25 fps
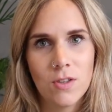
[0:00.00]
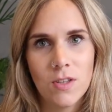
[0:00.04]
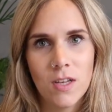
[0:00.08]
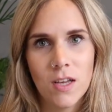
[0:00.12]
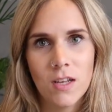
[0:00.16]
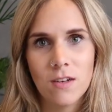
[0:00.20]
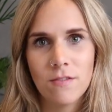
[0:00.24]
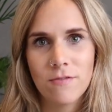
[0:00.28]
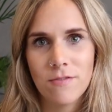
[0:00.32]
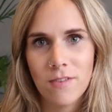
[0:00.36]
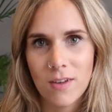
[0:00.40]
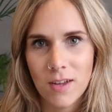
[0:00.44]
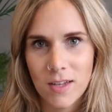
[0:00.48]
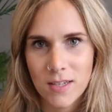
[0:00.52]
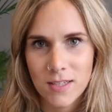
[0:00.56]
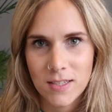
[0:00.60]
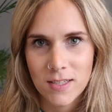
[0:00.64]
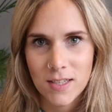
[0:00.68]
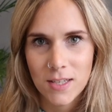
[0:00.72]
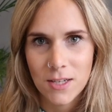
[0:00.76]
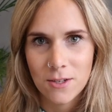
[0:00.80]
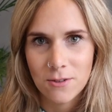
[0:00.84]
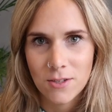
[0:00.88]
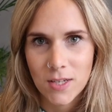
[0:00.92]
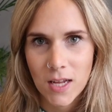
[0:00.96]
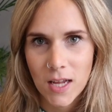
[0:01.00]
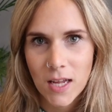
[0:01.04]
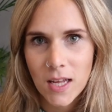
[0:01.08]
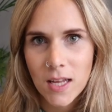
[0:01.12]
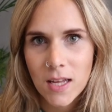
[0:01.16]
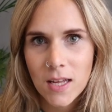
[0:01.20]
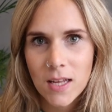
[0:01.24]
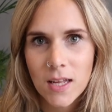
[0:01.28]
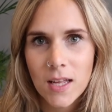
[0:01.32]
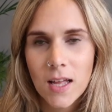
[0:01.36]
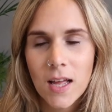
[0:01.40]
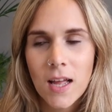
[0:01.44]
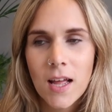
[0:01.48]
the advice that you
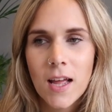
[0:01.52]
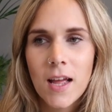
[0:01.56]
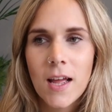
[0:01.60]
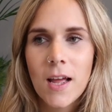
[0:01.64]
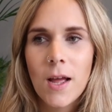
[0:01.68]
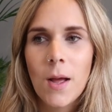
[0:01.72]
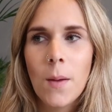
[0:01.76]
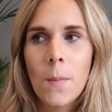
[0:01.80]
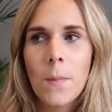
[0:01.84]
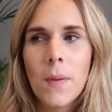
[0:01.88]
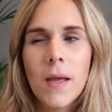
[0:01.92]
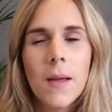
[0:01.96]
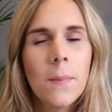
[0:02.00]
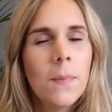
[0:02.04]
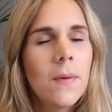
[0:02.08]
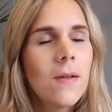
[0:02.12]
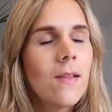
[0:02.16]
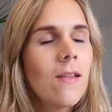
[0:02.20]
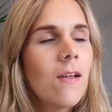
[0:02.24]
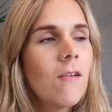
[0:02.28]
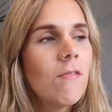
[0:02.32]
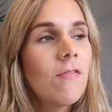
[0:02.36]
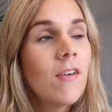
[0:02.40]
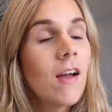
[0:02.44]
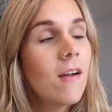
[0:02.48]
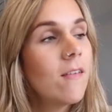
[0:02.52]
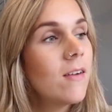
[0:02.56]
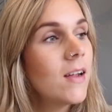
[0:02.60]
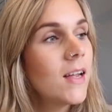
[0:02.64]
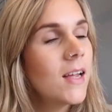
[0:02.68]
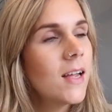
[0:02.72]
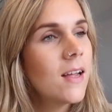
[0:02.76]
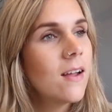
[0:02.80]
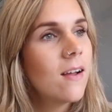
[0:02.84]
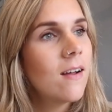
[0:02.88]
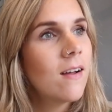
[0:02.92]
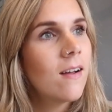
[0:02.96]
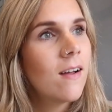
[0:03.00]
take. People are
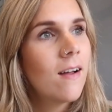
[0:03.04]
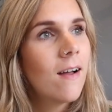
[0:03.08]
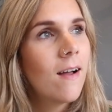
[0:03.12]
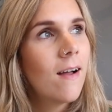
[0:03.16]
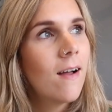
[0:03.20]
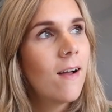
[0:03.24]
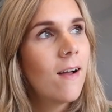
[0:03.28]
very